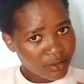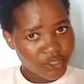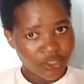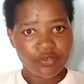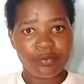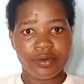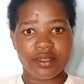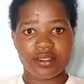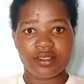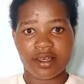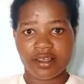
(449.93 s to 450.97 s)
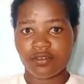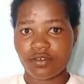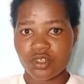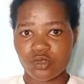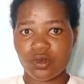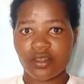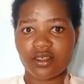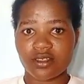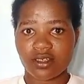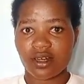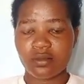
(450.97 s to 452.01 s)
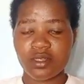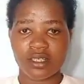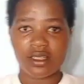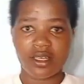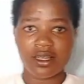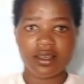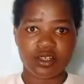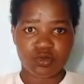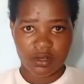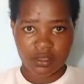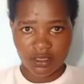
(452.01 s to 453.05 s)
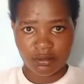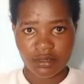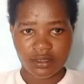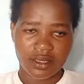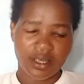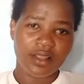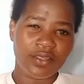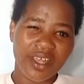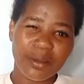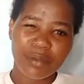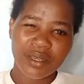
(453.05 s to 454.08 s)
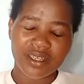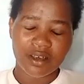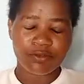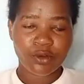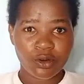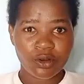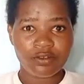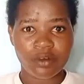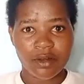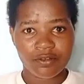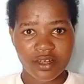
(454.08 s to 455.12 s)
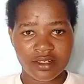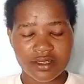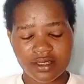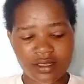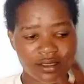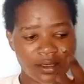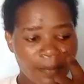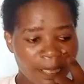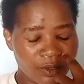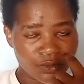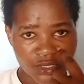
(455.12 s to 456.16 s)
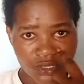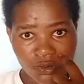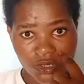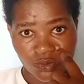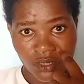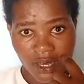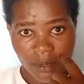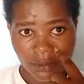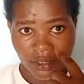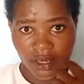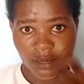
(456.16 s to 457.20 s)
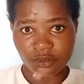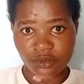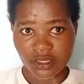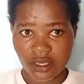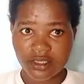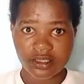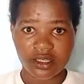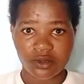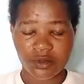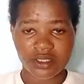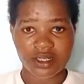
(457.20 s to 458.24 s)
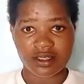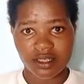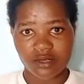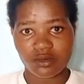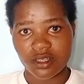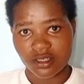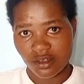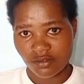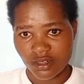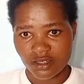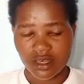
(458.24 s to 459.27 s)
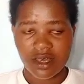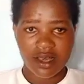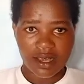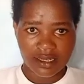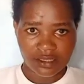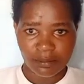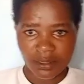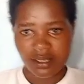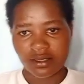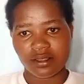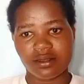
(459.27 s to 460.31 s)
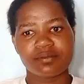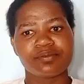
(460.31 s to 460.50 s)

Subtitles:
chief priest Caiaphas, where the scribes and the elders were assembled. Then Peter followed from a far distance to see what would happen up to the end. Then he went and sat with the servants at the palace.